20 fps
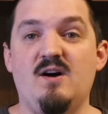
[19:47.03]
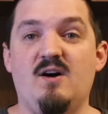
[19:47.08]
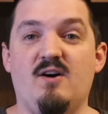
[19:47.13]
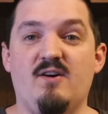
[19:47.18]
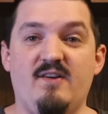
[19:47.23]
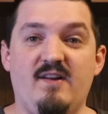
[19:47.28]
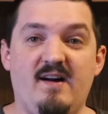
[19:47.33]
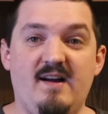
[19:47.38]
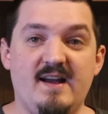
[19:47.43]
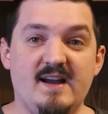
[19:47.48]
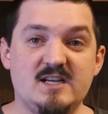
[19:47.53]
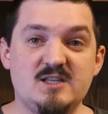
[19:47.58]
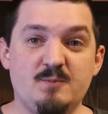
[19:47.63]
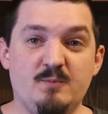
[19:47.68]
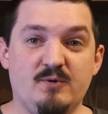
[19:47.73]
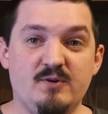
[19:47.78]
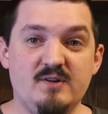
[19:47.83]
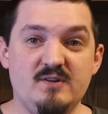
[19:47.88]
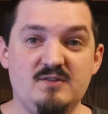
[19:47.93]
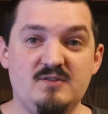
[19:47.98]
are not
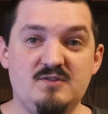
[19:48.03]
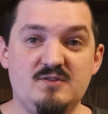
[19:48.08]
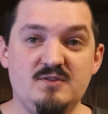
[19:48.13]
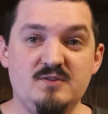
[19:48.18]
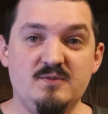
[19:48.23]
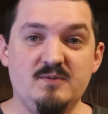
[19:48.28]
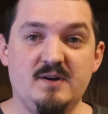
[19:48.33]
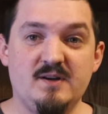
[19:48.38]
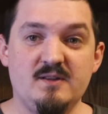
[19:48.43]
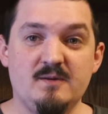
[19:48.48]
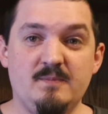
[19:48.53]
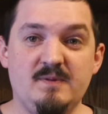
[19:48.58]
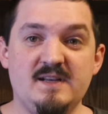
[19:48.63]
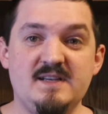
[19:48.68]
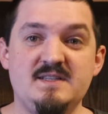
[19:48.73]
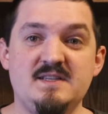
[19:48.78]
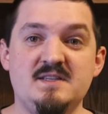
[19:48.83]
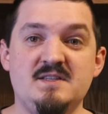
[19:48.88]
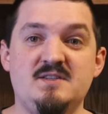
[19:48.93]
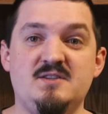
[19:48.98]
exported to other
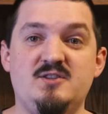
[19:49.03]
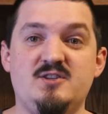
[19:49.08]
places,